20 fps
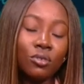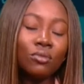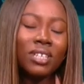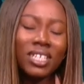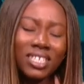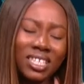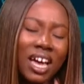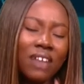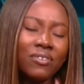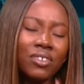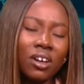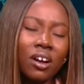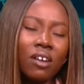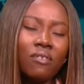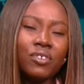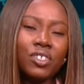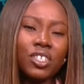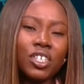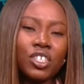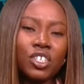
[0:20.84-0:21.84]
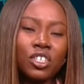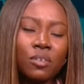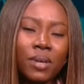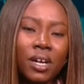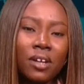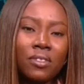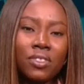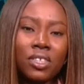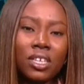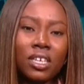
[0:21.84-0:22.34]
let's have the conversation
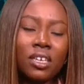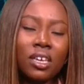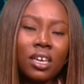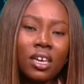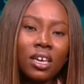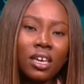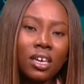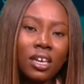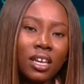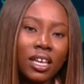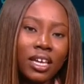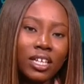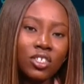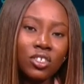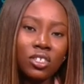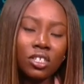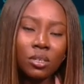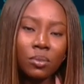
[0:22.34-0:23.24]
about the election